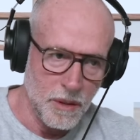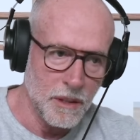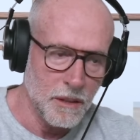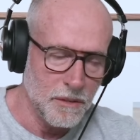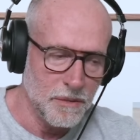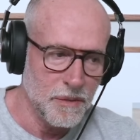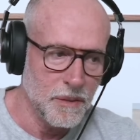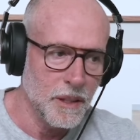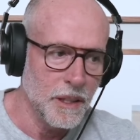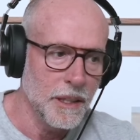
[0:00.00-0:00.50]

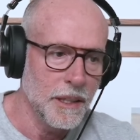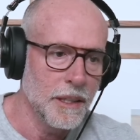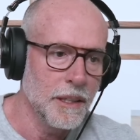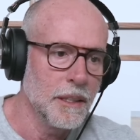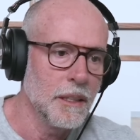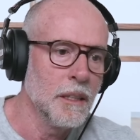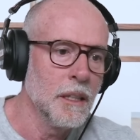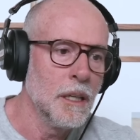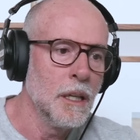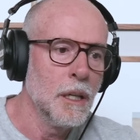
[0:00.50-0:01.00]

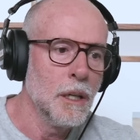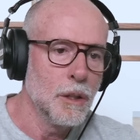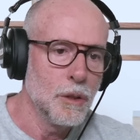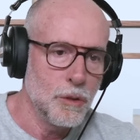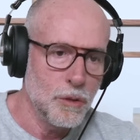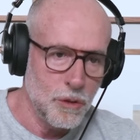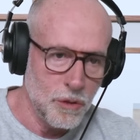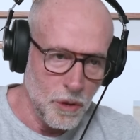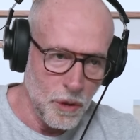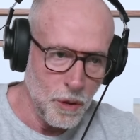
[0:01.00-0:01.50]
unafraid,
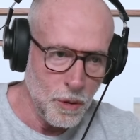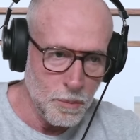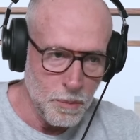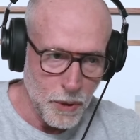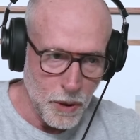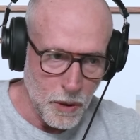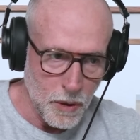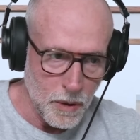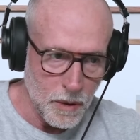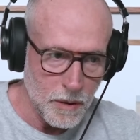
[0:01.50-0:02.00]
so
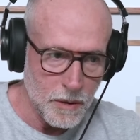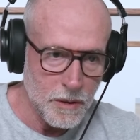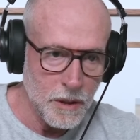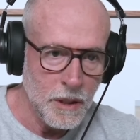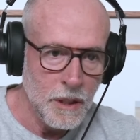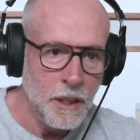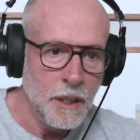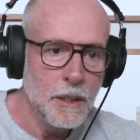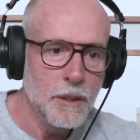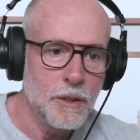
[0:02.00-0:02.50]
bold,
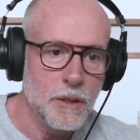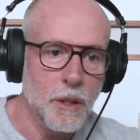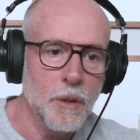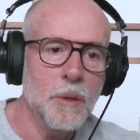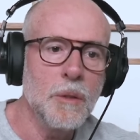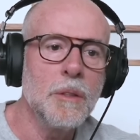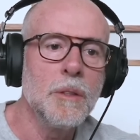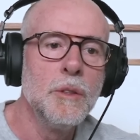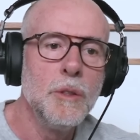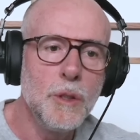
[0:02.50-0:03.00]

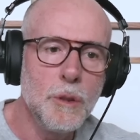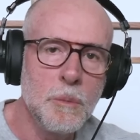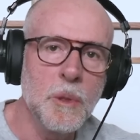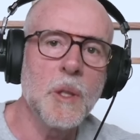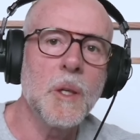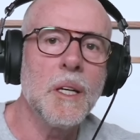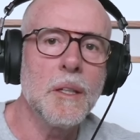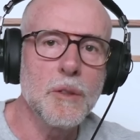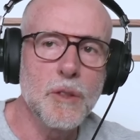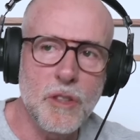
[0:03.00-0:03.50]
so
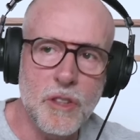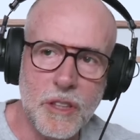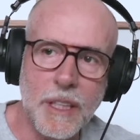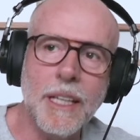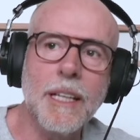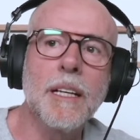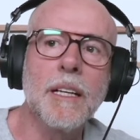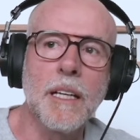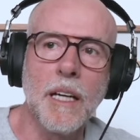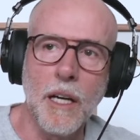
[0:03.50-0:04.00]
numero
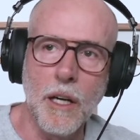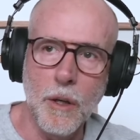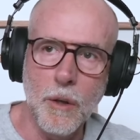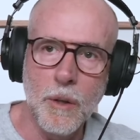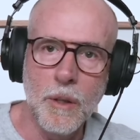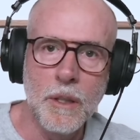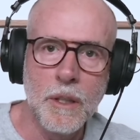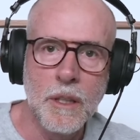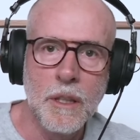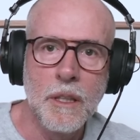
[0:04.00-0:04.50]

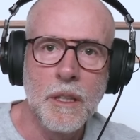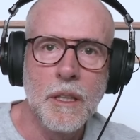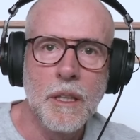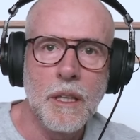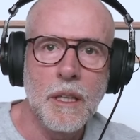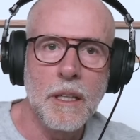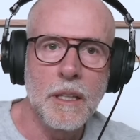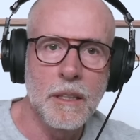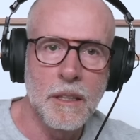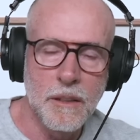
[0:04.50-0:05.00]
cinco
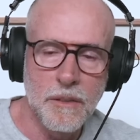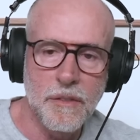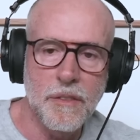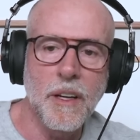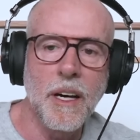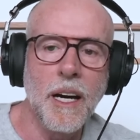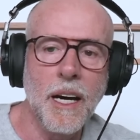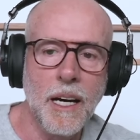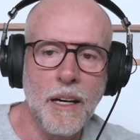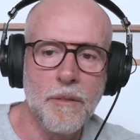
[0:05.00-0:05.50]
in the
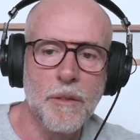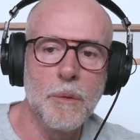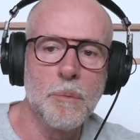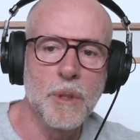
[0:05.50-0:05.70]
five. The